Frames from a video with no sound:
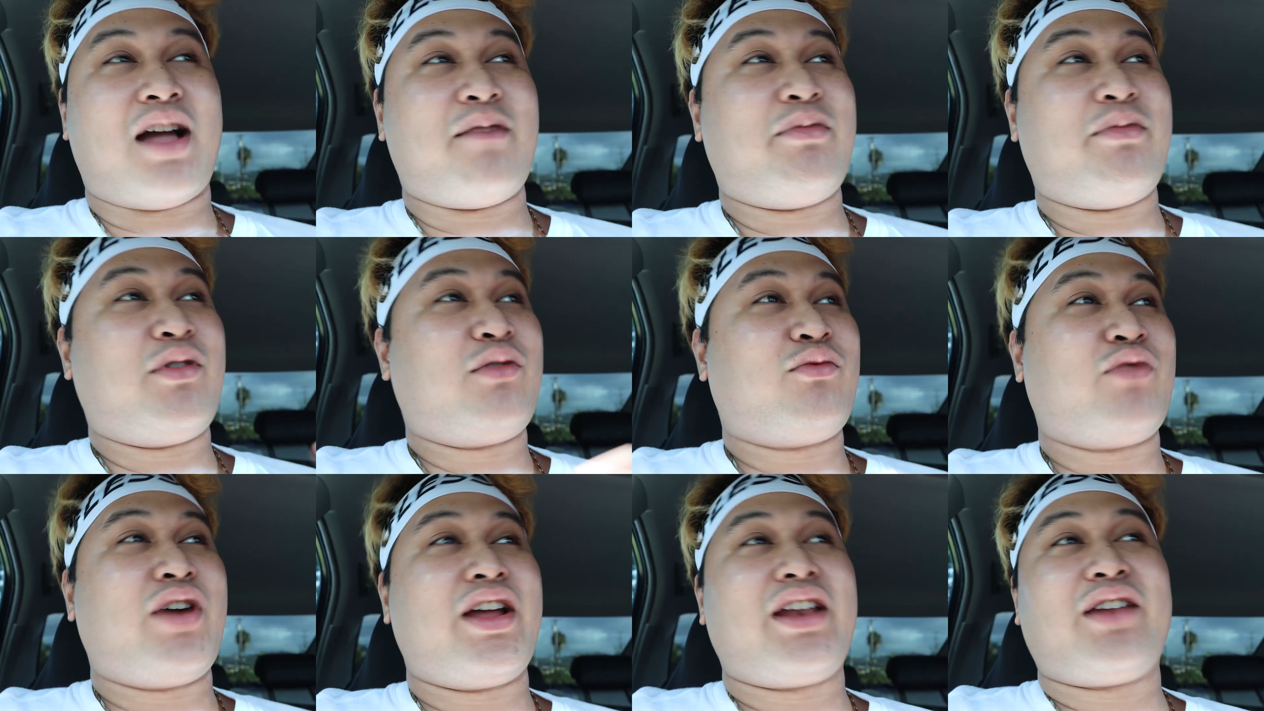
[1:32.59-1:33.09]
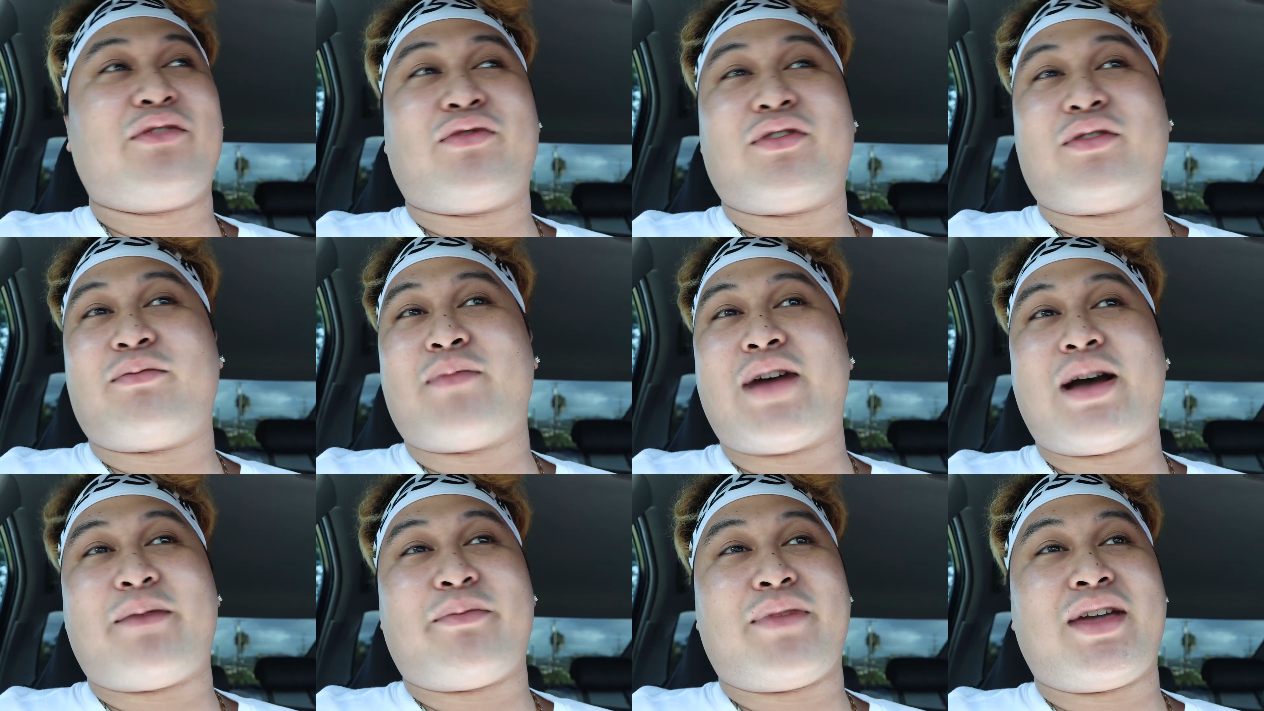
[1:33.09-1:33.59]
I've been waiting
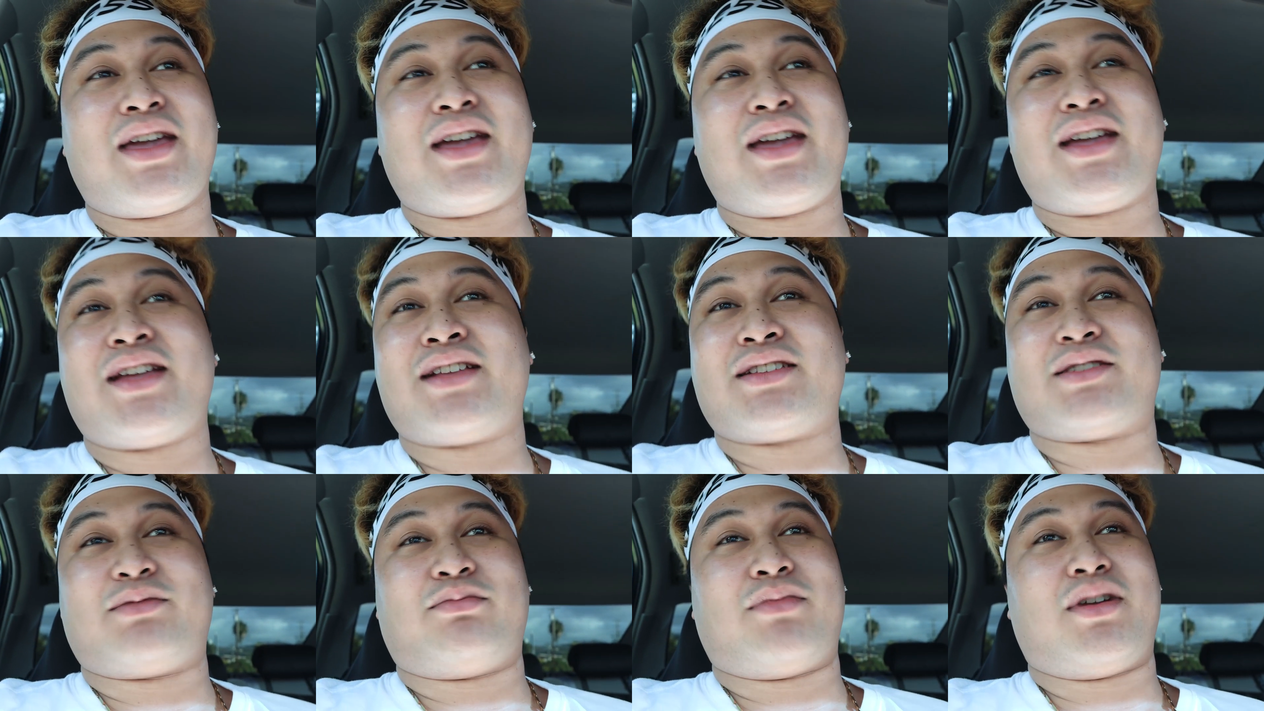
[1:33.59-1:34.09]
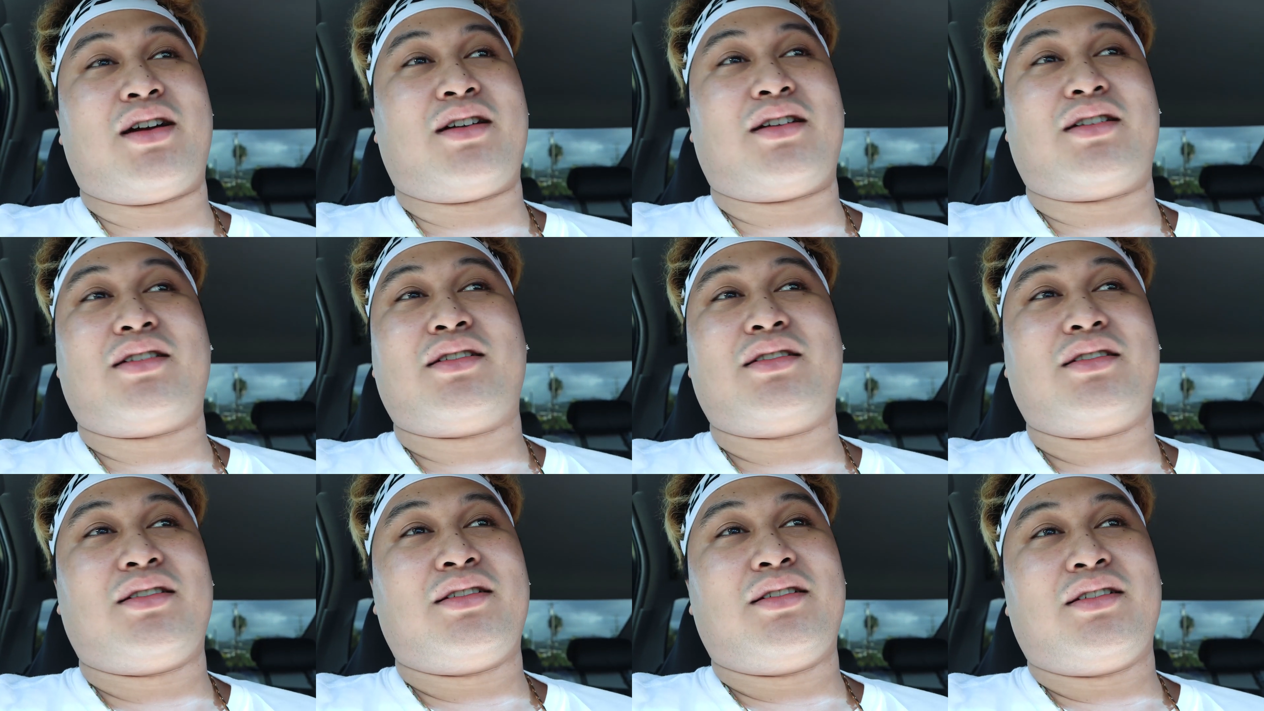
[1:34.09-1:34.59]
for my mans, bro.
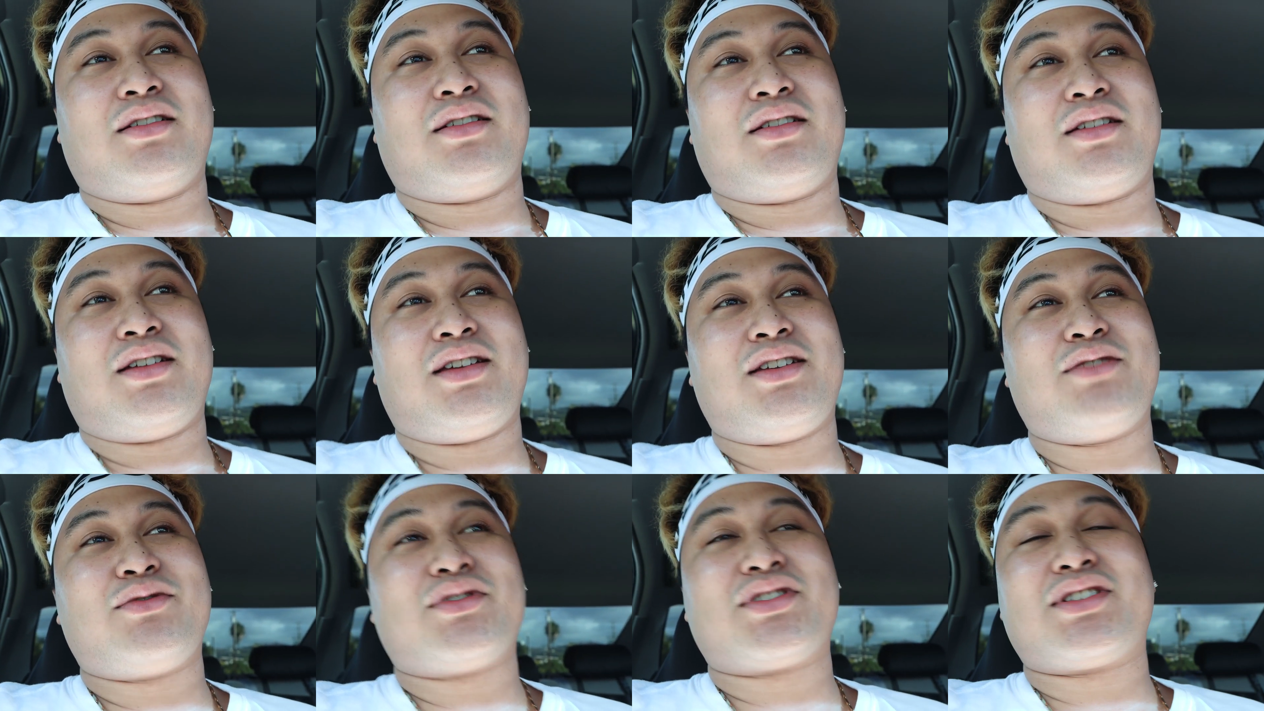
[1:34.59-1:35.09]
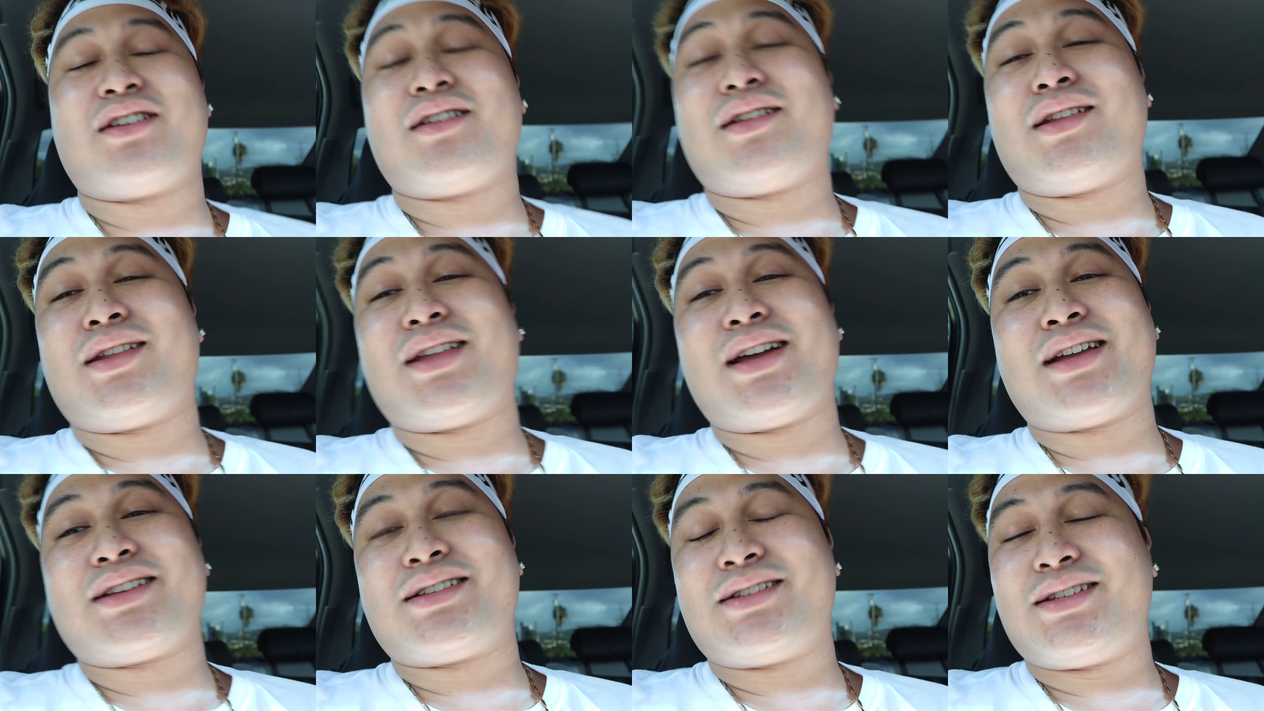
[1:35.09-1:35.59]
He was
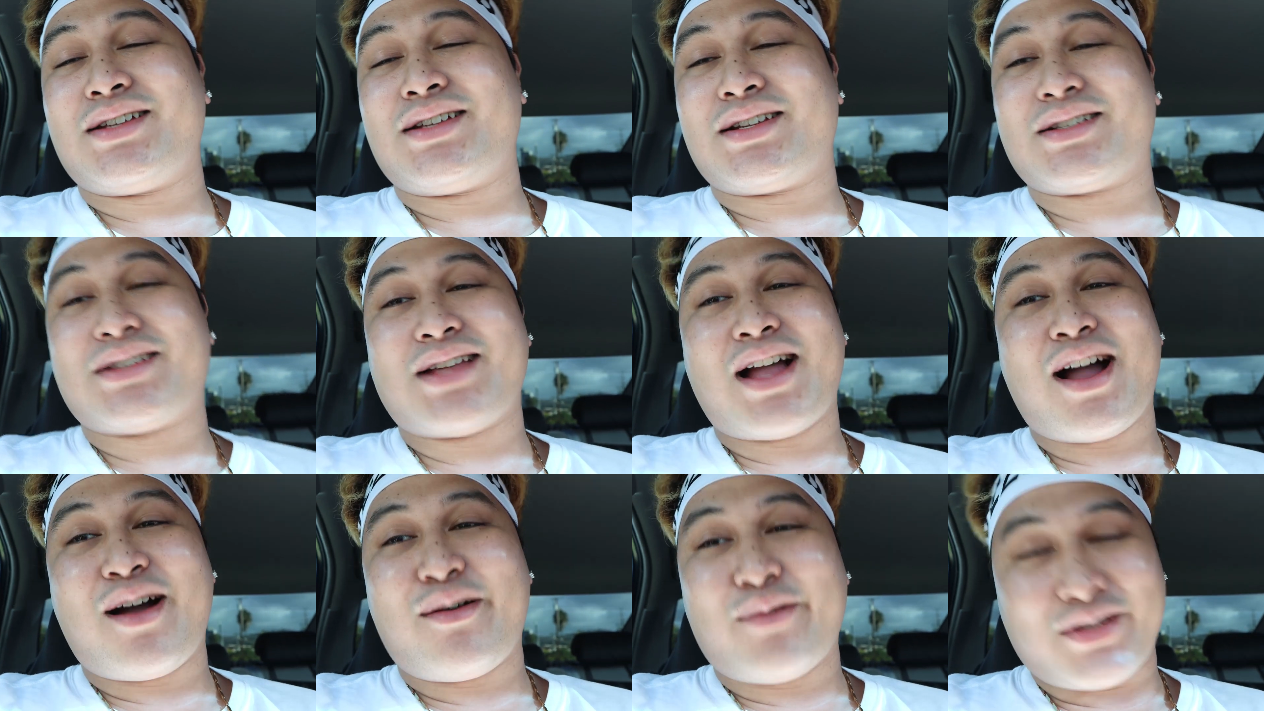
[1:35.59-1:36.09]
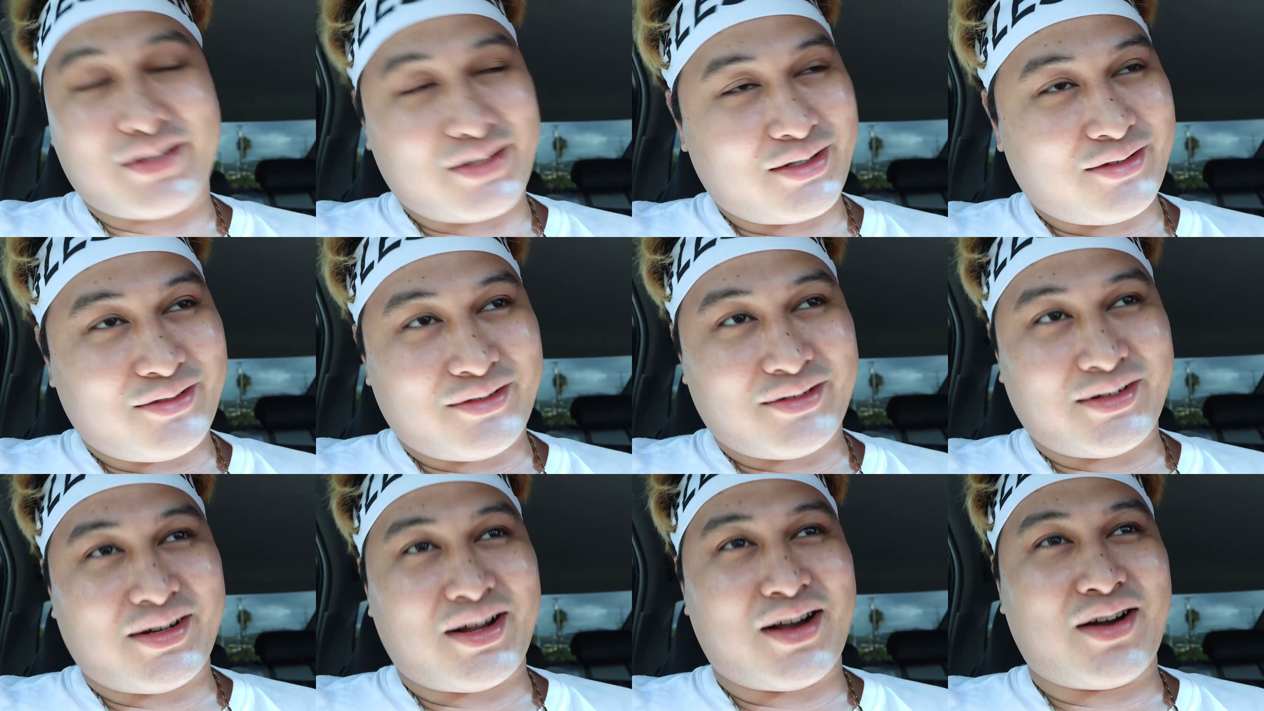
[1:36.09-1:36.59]
online 6 hours
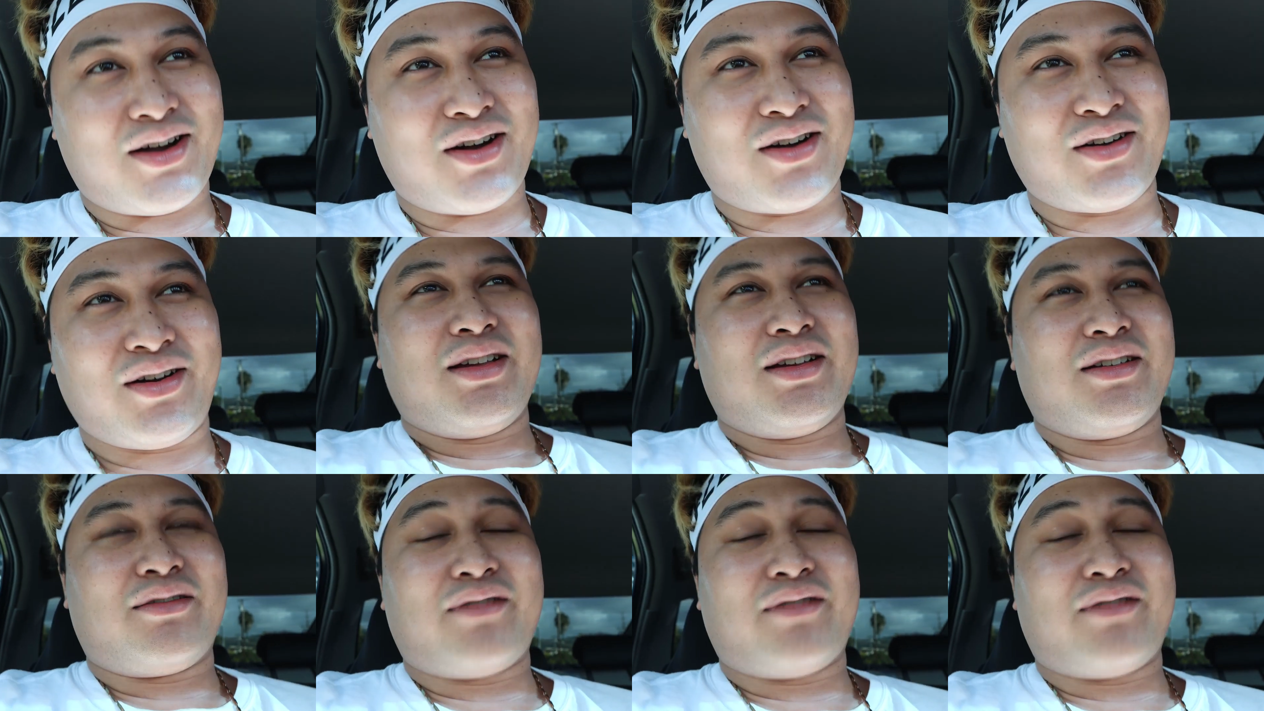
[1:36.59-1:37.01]
ago, dog.